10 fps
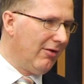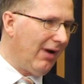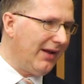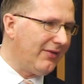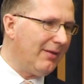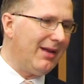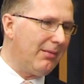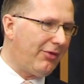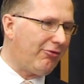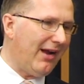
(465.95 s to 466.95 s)
raising the
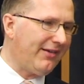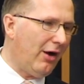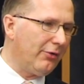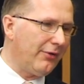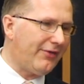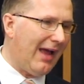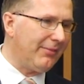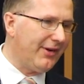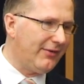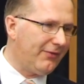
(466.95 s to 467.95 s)
minimum threshold on
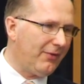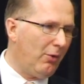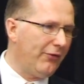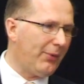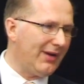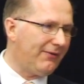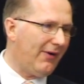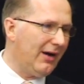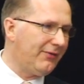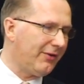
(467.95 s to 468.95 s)
stamp duty from
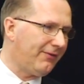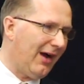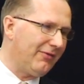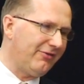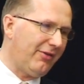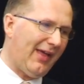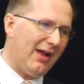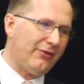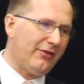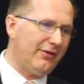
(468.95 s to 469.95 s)
125 to
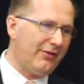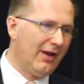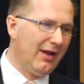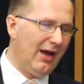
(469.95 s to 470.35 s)
500,000.